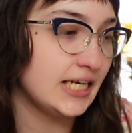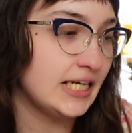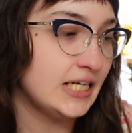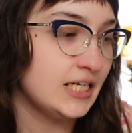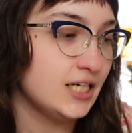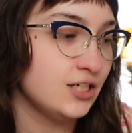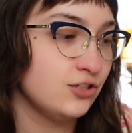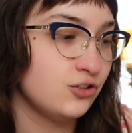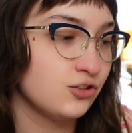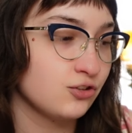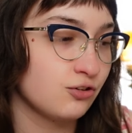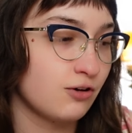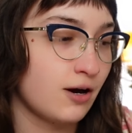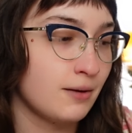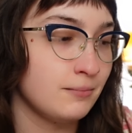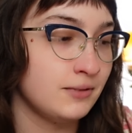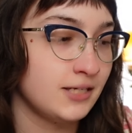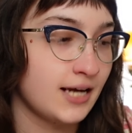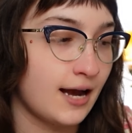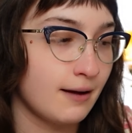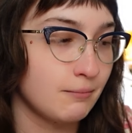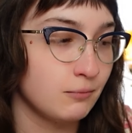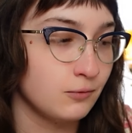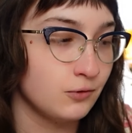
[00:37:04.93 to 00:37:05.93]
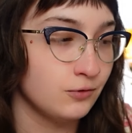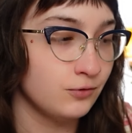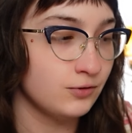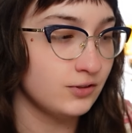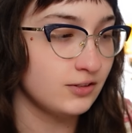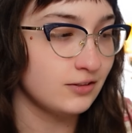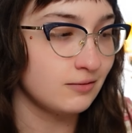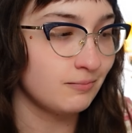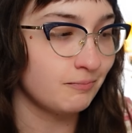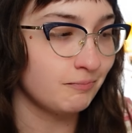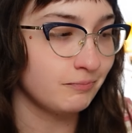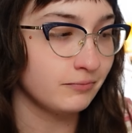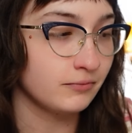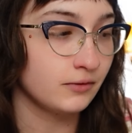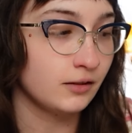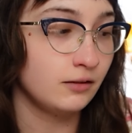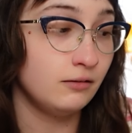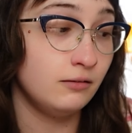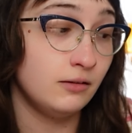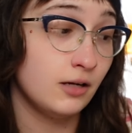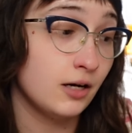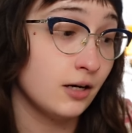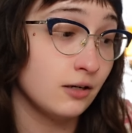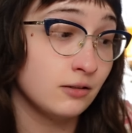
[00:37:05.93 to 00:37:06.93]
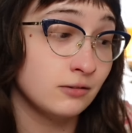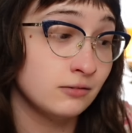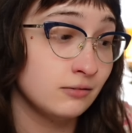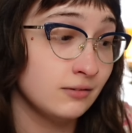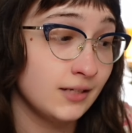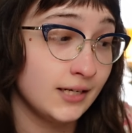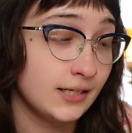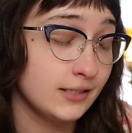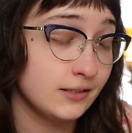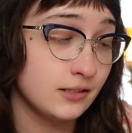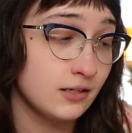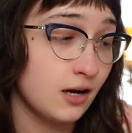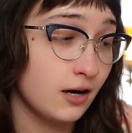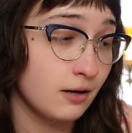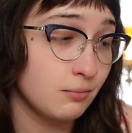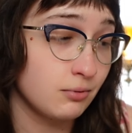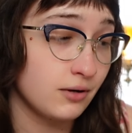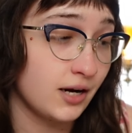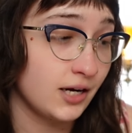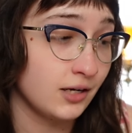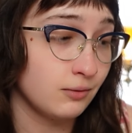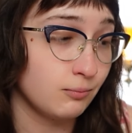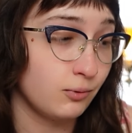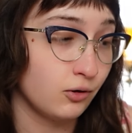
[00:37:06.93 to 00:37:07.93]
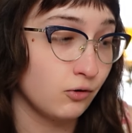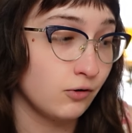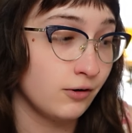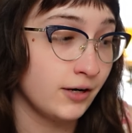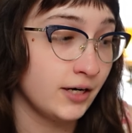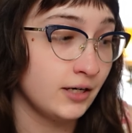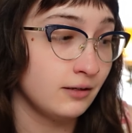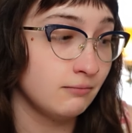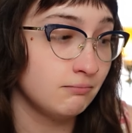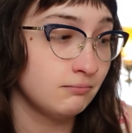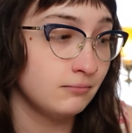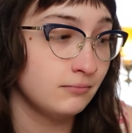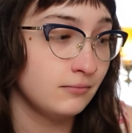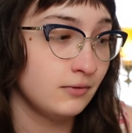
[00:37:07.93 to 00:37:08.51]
eating scrummed apples. "No, it's not a prank, Burgoyne."